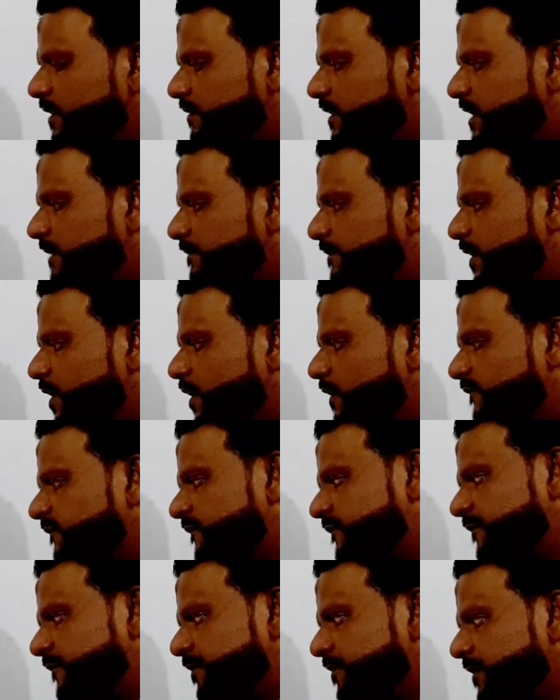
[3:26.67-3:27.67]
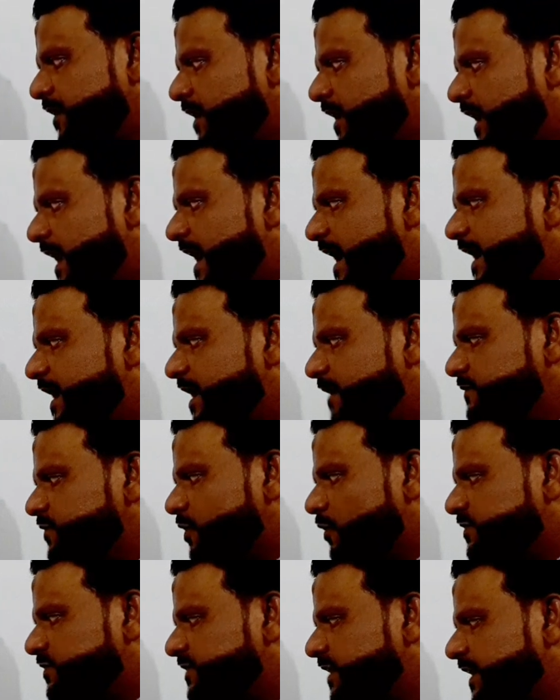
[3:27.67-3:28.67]
number of atoms
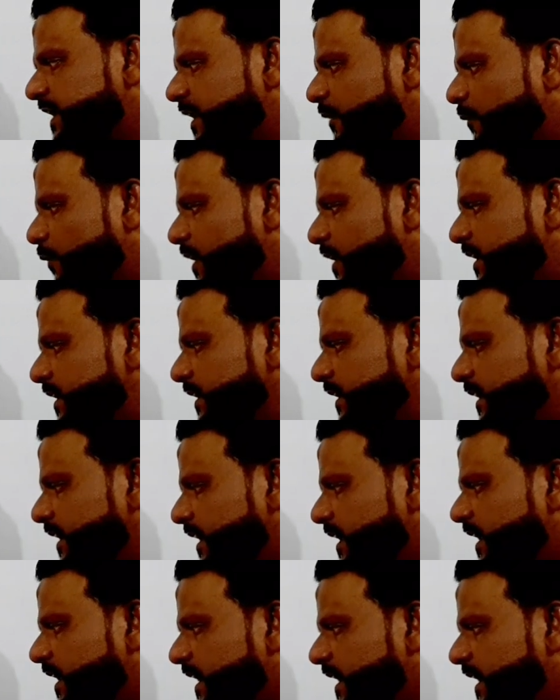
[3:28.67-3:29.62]
oxygen is 1